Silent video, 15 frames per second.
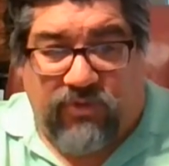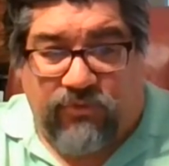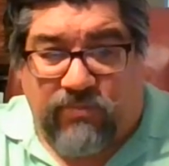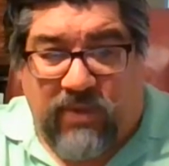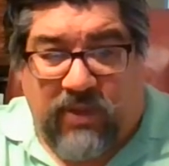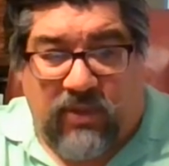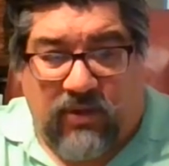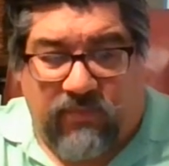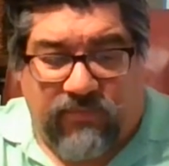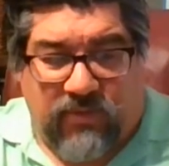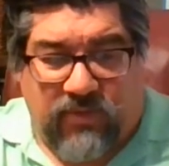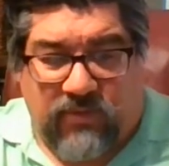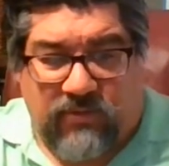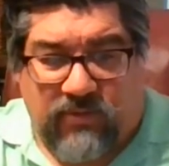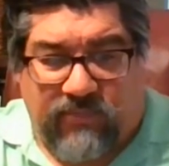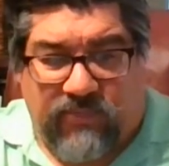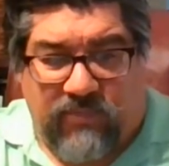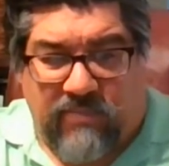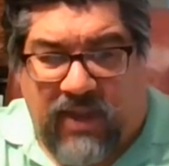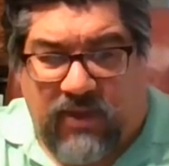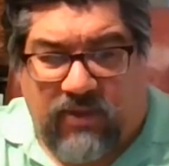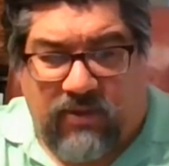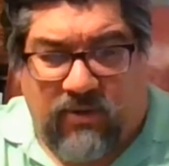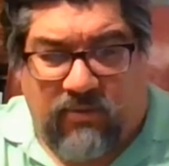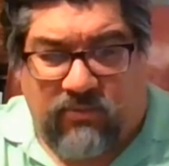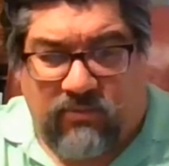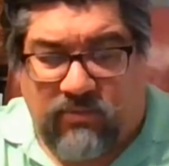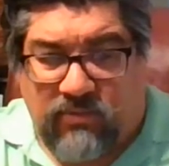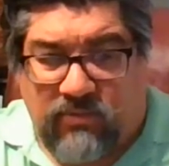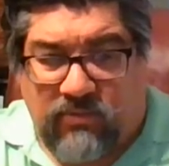smell of the mango
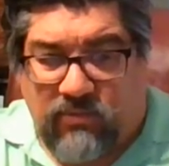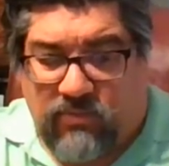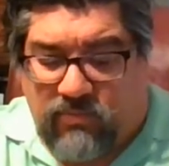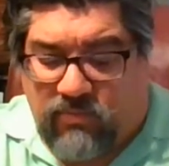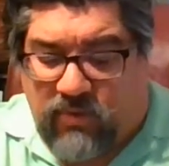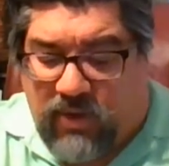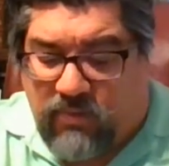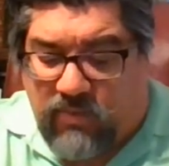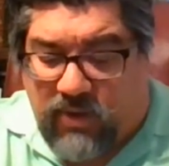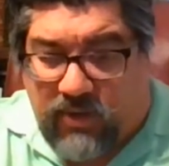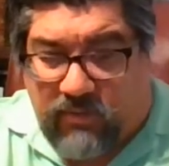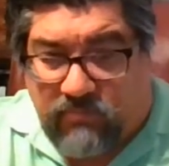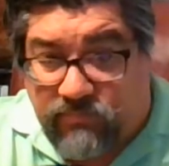right away.